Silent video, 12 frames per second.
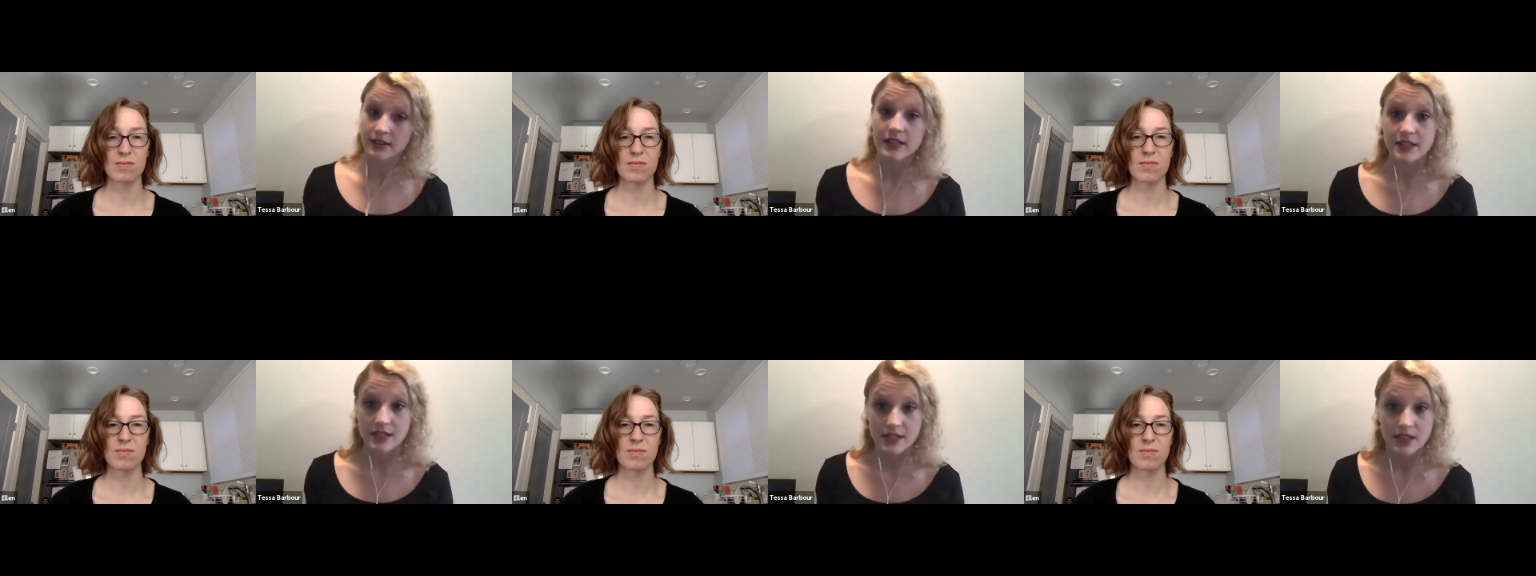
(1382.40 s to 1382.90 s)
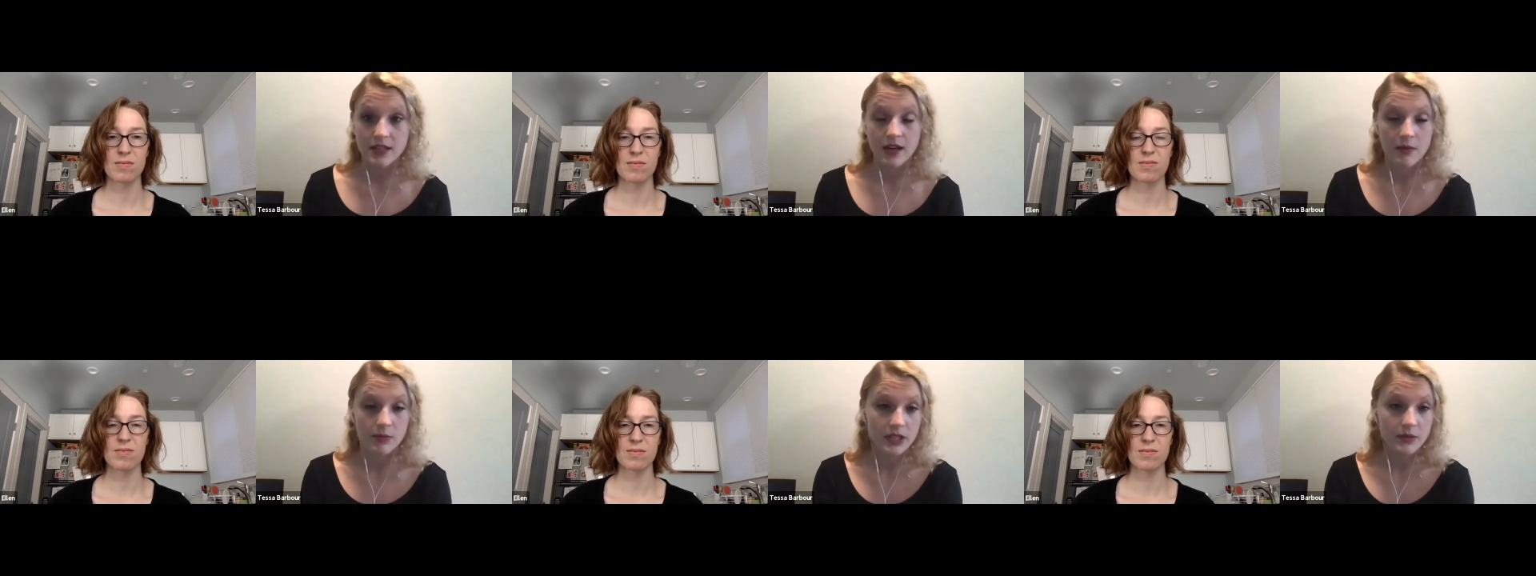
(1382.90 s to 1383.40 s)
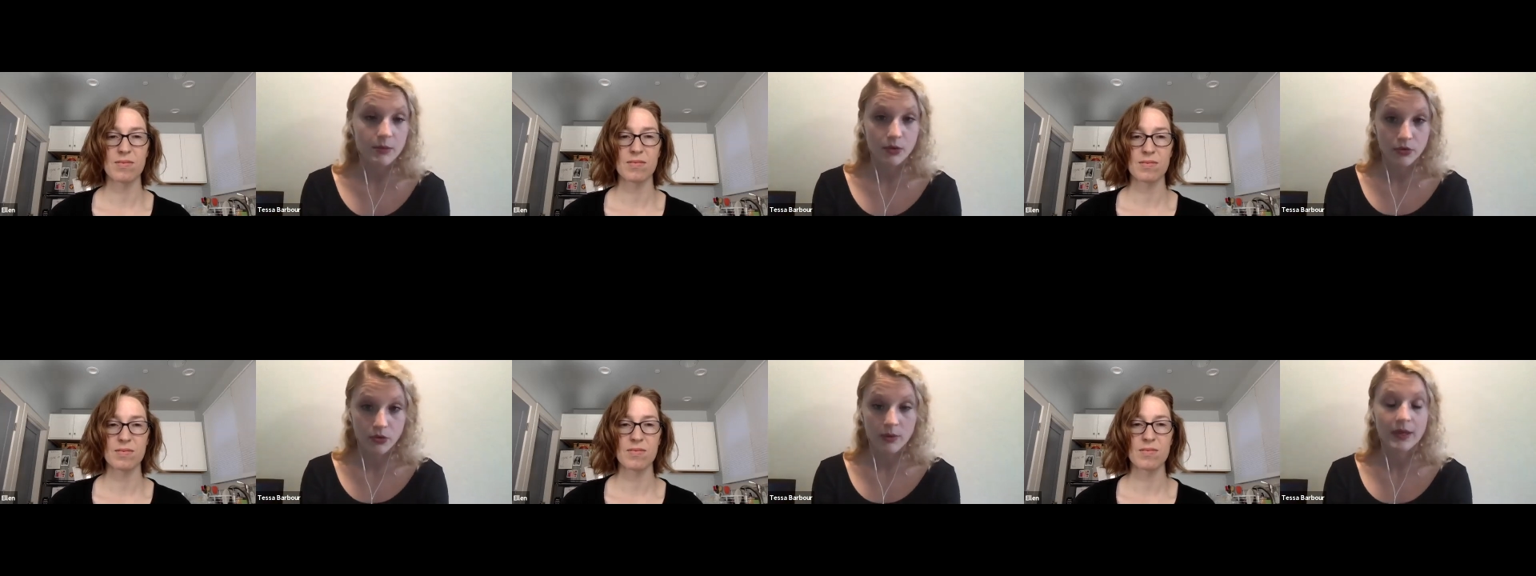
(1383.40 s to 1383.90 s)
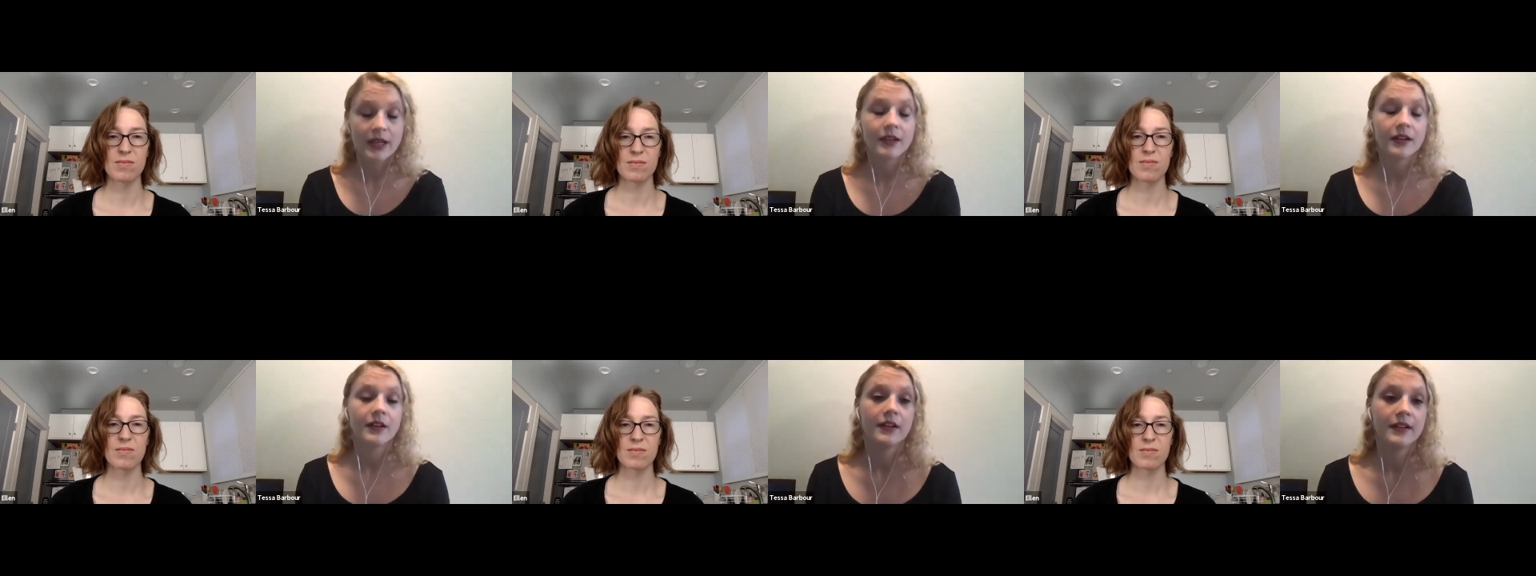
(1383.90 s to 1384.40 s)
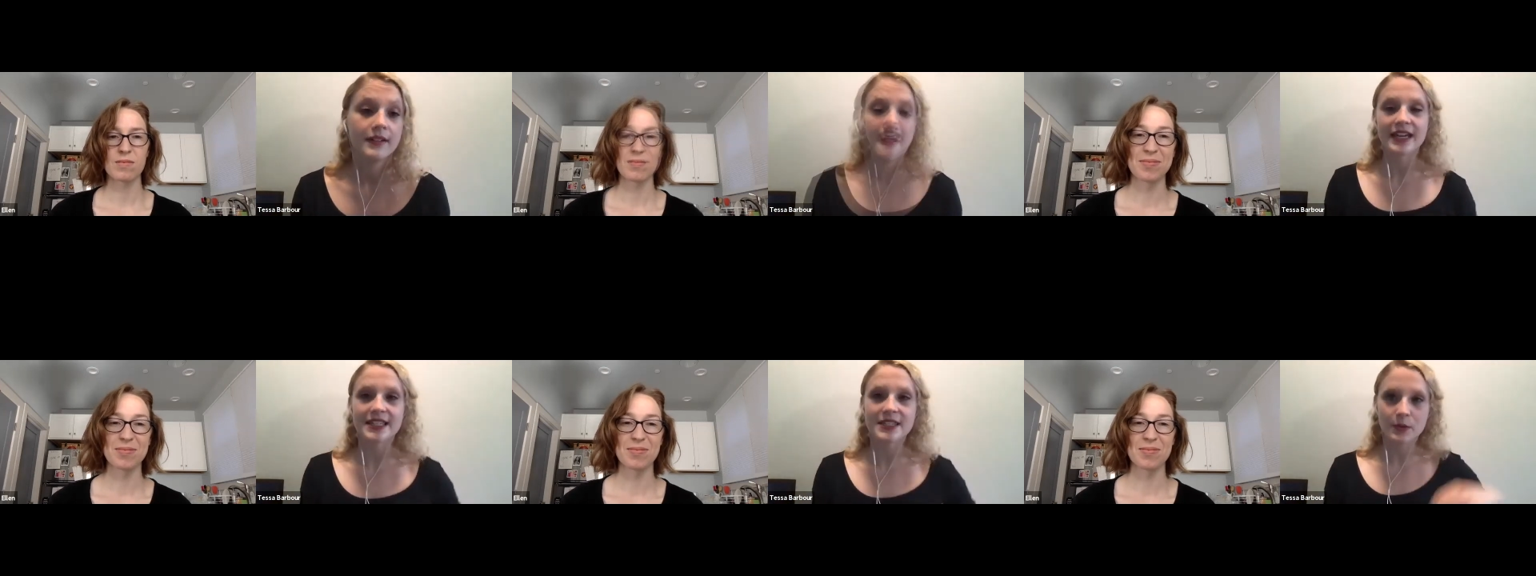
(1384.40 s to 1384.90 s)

Speaker 1: get to see the company perform it. It's